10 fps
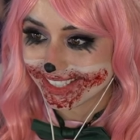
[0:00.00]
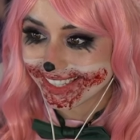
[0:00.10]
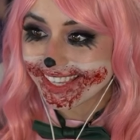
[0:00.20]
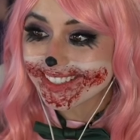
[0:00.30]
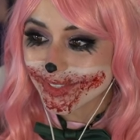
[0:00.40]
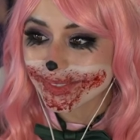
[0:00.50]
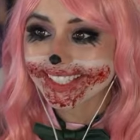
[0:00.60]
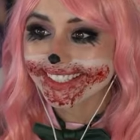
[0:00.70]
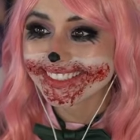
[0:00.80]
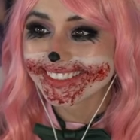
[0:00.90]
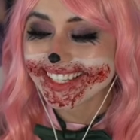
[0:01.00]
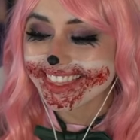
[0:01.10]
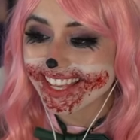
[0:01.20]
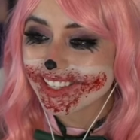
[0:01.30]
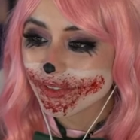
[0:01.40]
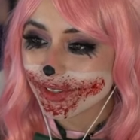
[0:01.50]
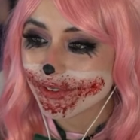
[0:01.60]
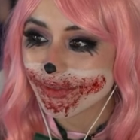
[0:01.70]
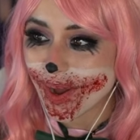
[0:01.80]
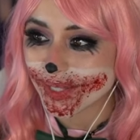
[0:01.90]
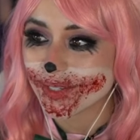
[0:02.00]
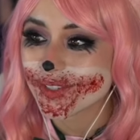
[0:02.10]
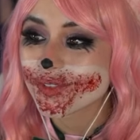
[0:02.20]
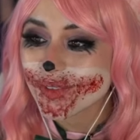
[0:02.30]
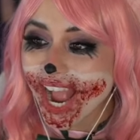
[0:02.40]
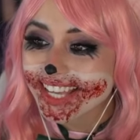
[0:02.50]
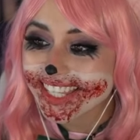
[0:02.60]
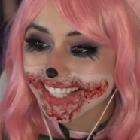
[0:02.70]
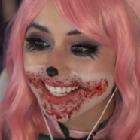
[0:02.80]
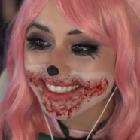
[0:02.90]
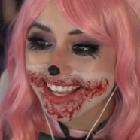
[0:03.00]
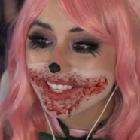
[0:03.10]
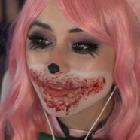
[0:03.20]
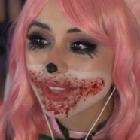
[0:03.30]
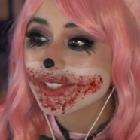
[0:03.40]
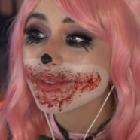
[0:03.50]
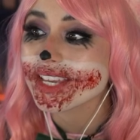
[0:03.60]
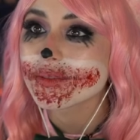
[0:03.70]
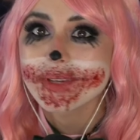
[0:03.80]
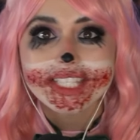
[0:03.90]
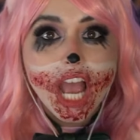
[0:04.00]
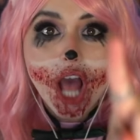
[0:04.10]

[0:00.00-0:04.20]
King Julian, thank you for the follow. Dragon, thank you for the 2,000 bits.